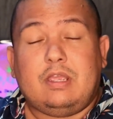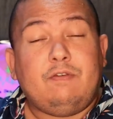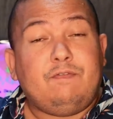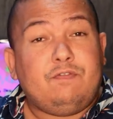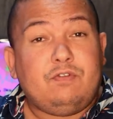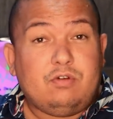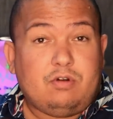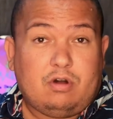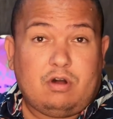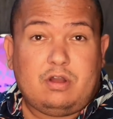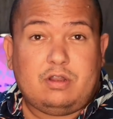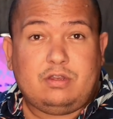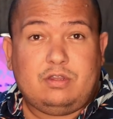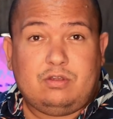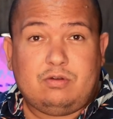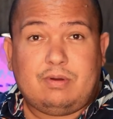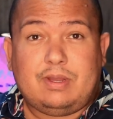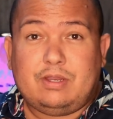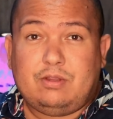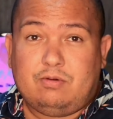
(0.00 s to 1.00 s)
if you are
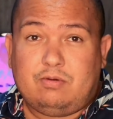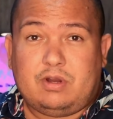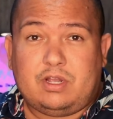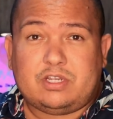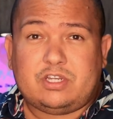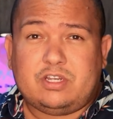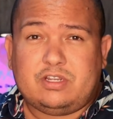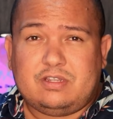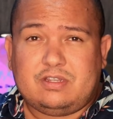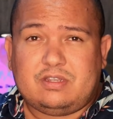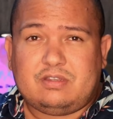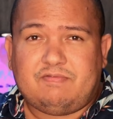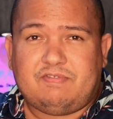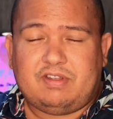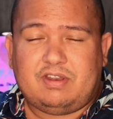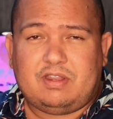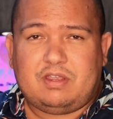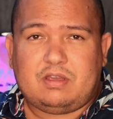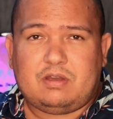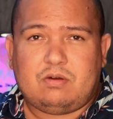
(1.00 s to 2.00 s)
new and you're watching this
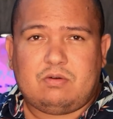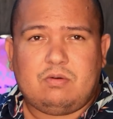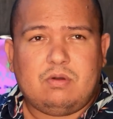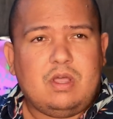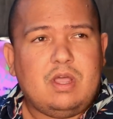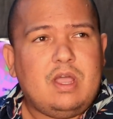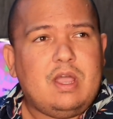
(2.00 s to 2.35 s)
video,